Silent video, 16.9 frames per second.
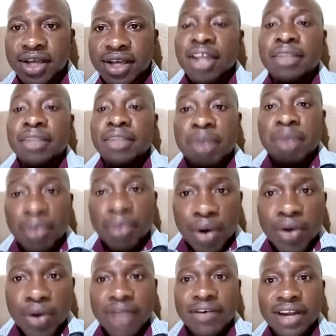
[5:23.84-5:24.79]
People
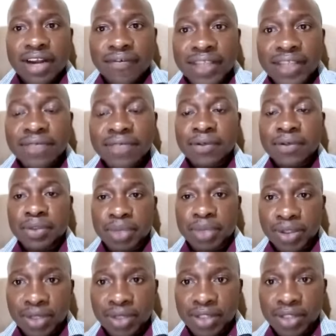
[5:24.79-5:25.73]
doing dry fast for
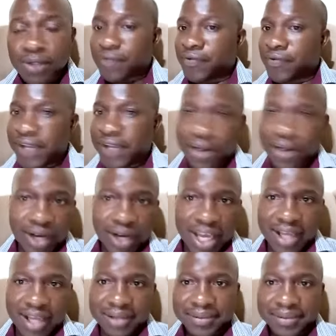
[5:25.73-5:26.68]
spiritual reasons, very
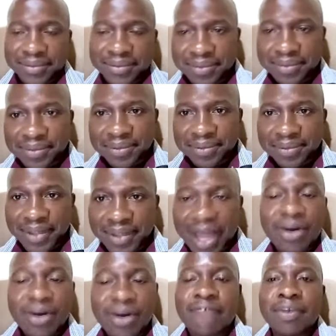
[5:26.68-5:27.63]
okay.
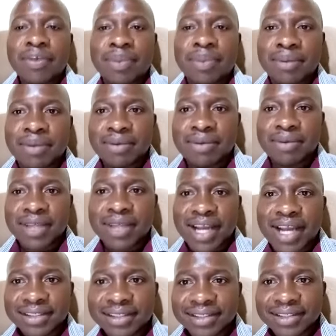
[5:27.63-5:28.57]
I don't have a problem with
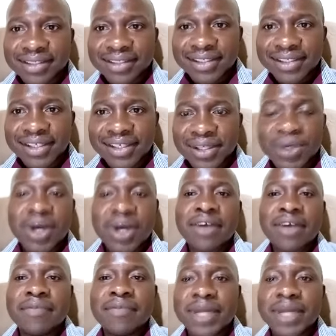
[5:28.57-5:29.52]
that. You don't
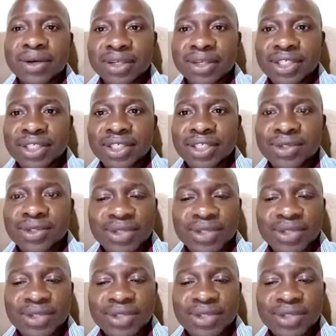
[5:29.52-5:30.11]
have medical issues.